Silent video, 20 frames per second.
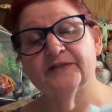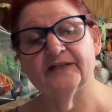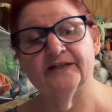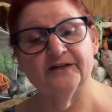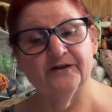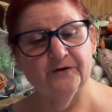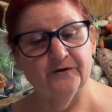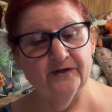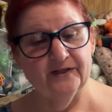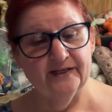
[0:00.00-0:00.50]

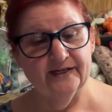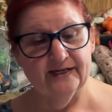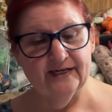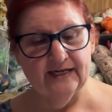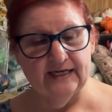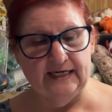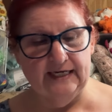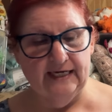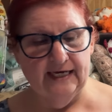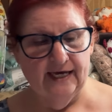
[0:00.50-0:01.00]
acrylic
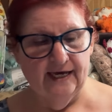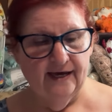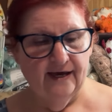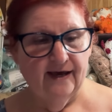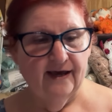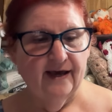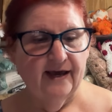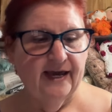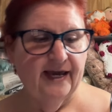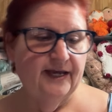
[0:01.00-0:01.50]

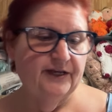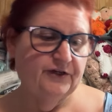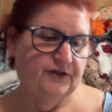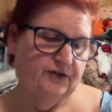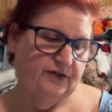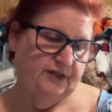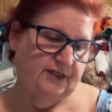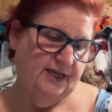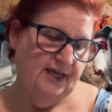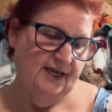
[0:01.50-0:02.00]

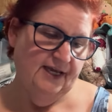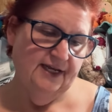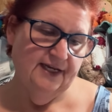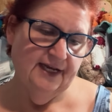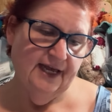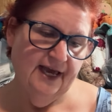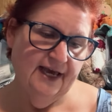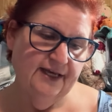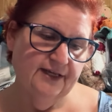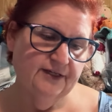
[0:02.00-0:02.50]
each skein
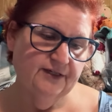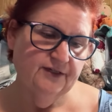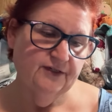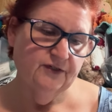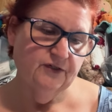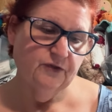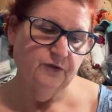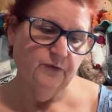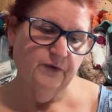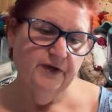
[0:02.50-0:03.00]

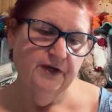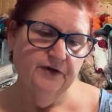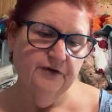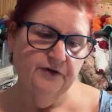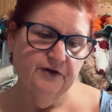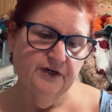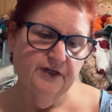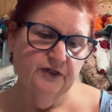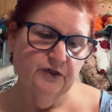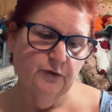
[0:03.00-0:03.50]
has
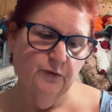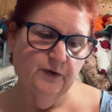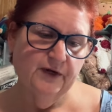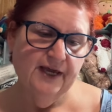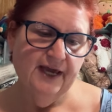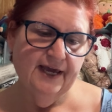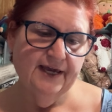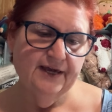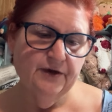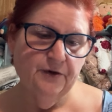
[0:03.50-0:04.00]

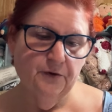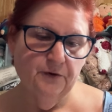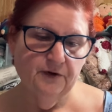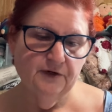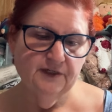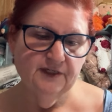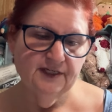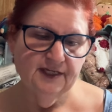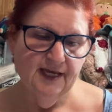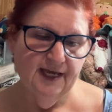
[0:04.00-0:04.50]
328
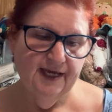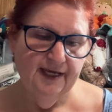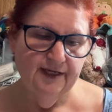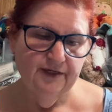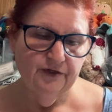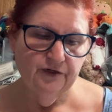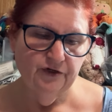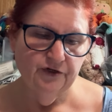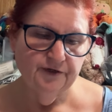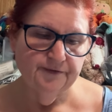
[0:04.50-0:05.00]
yards
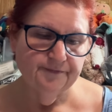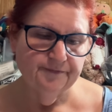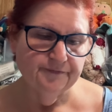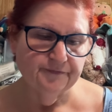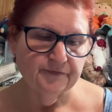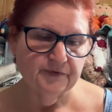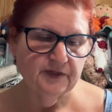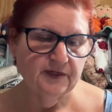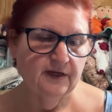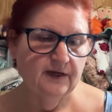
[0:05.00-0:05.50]
each.
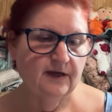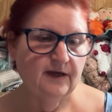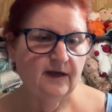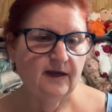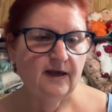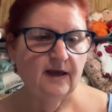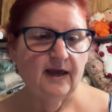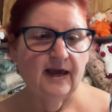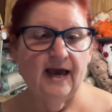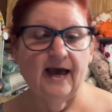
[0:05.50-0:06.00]

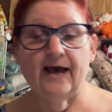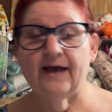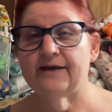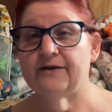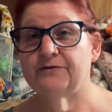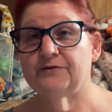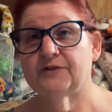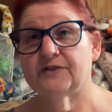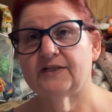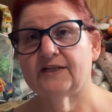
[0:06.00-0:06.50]
I
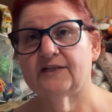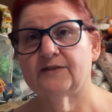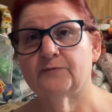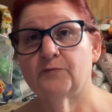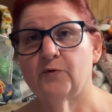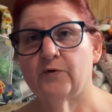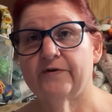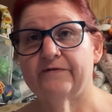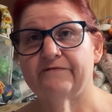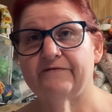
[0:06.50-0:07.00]
use a
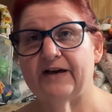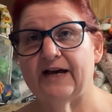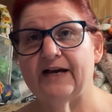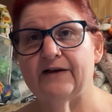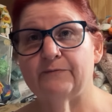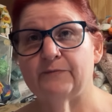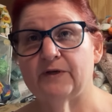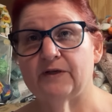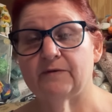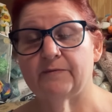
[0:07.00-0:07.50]

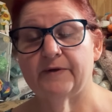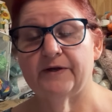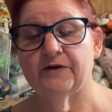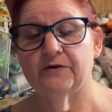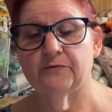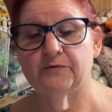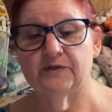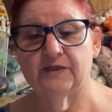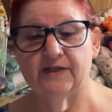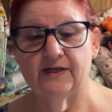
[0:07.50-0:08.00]
6.5 millimeter
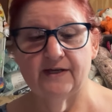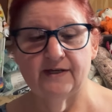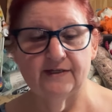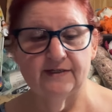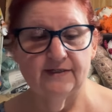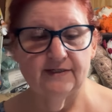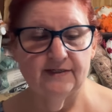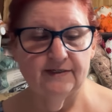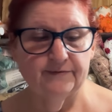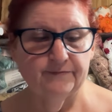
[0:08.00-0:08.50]
with
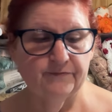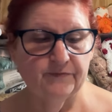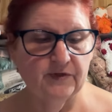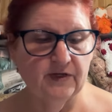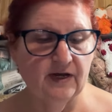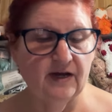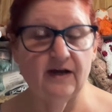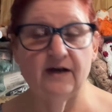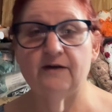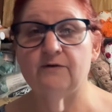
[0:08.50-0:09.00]
this.
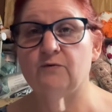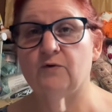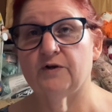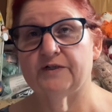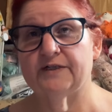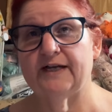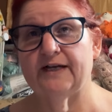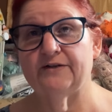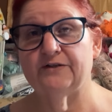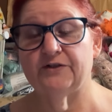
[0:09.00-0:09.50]
Uh,
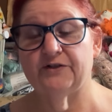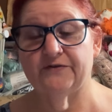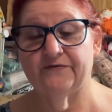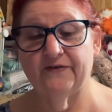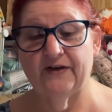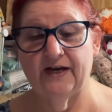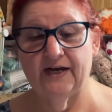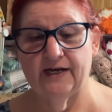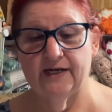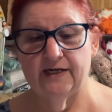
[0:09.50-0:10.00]
works out just
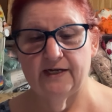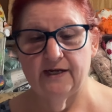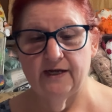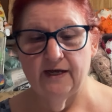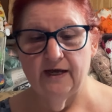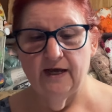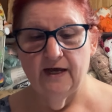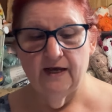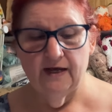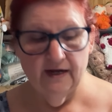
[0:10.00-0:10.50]
fine.
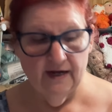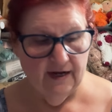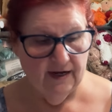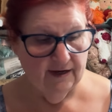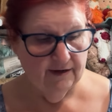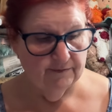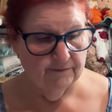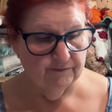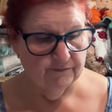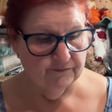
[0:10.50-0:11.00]

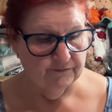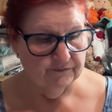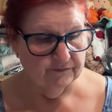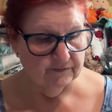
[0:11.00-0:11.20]
Um,